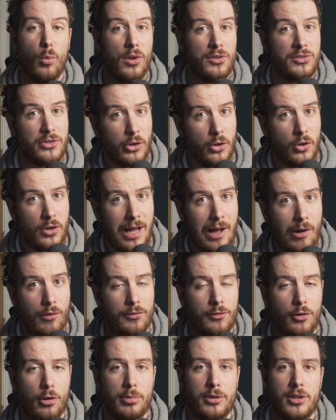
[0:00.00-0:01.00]
to look out
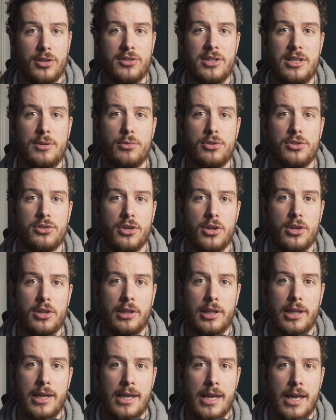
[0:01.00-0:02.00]
for because he was
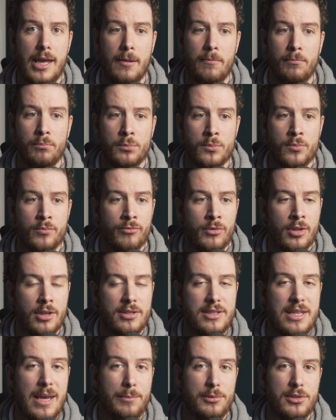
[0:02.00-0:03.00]
certainly
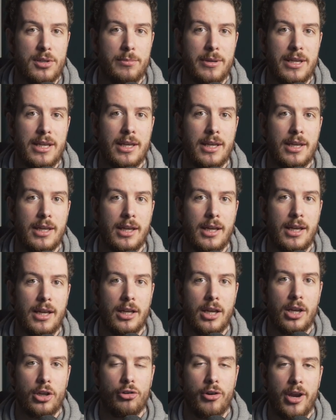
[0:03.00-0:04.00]
tipped to be
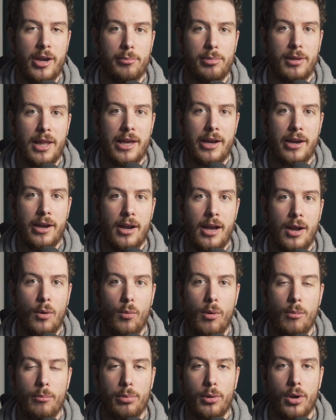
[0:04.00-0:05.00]
a great player at
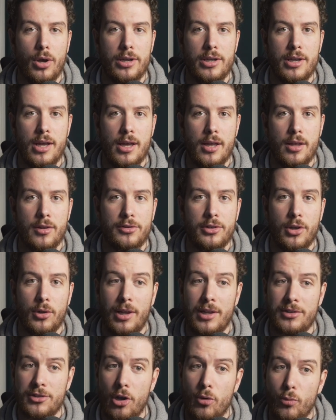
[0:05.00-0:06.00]
one point. So
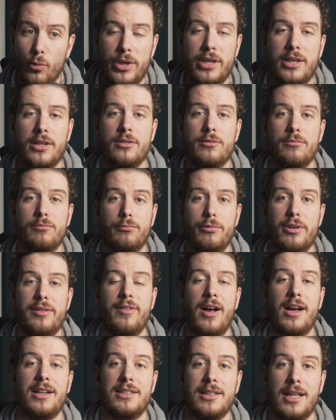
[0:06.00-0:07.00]
let's hope we can
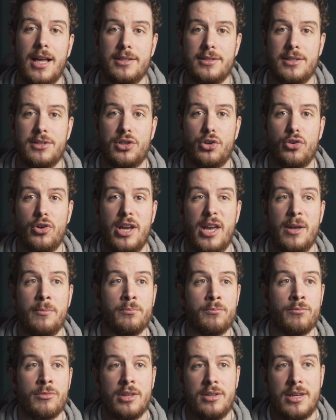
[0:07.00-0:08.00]
revitalise his career.
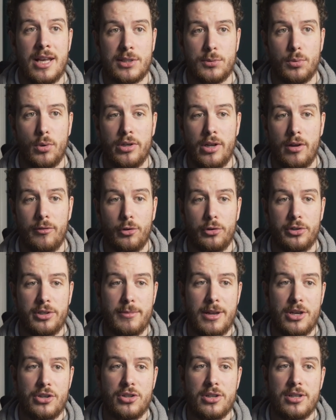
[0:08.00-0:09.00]
Next one, I've already
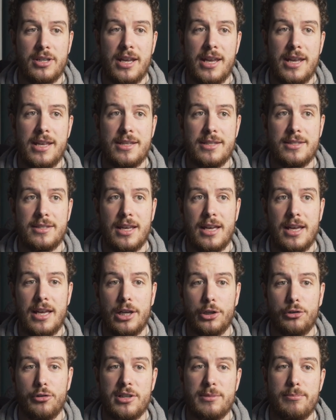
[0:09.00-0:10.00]
mentioned it, is
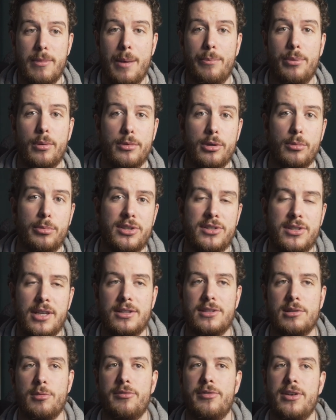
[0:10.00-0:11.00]
Chris Mepham. You'll be seeing
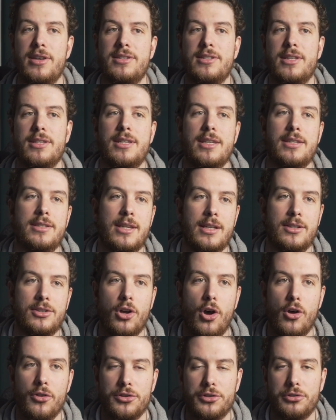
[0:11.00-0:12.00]
some of his statistics
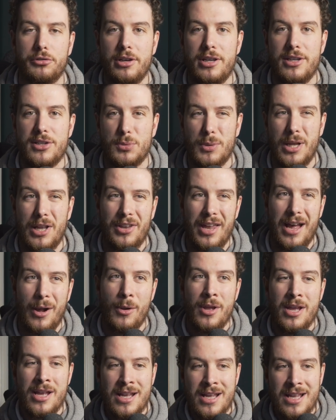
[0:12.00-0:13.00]
on screen as well now.
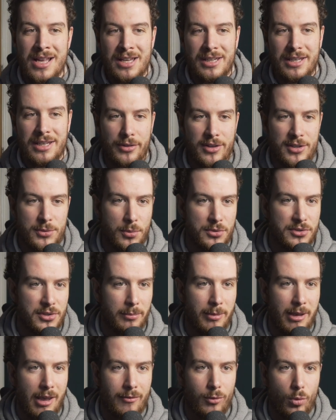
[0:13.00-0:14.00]
Now, one's a
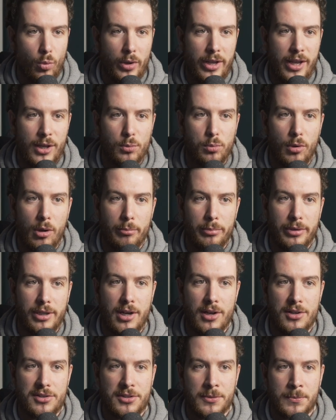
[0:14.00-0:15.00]
bit of a weird one
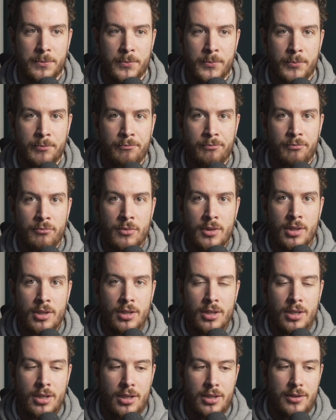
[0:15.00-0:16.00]
because
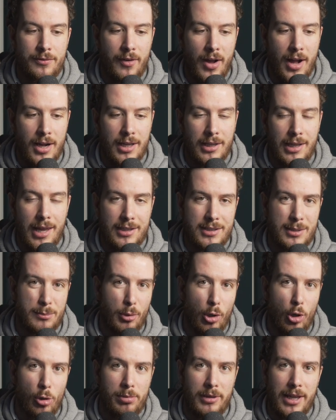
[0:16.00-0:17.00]
Farke likes a
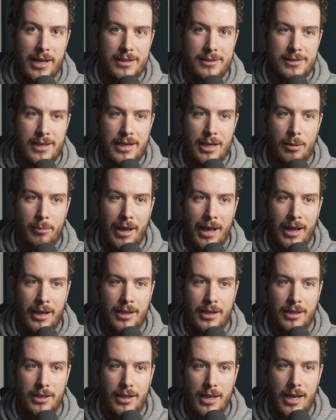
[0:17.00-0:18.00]
ball-playing
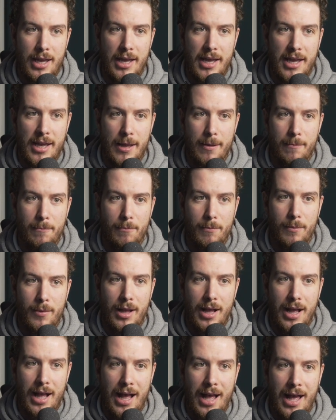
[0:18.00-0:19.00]
centre-back, and
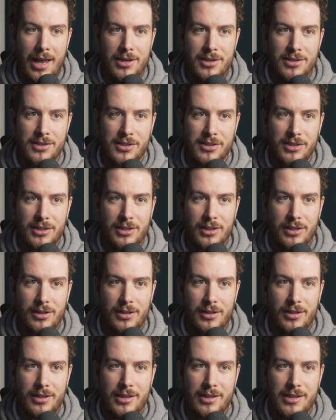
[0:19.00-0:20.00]

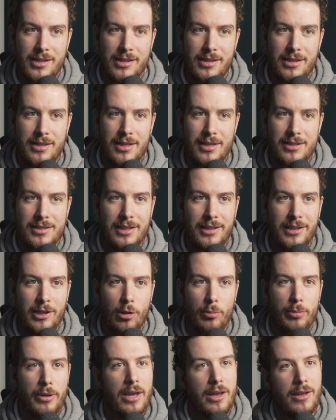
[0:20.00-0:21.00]
there's a
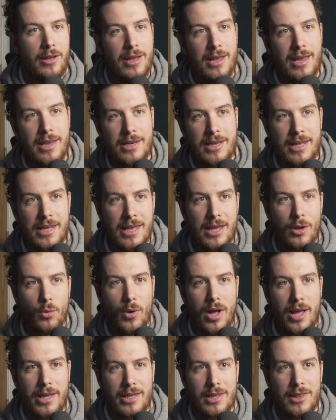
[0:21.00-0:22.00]
little bit in here
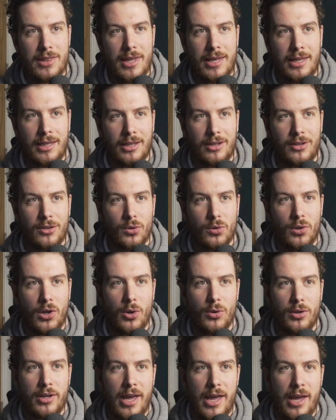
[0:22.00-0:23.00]
where you think,
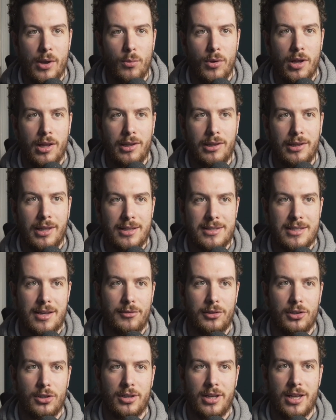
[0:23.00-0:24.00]
okay, well, let's have
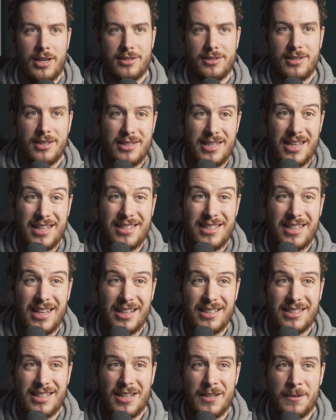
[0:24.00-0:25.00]
a look at his
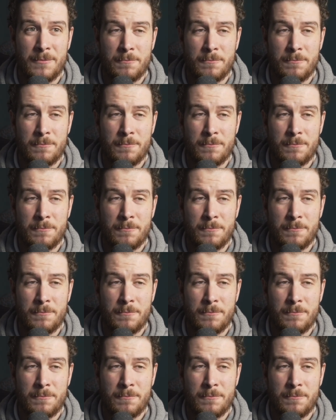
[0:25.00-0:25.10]
statistics. And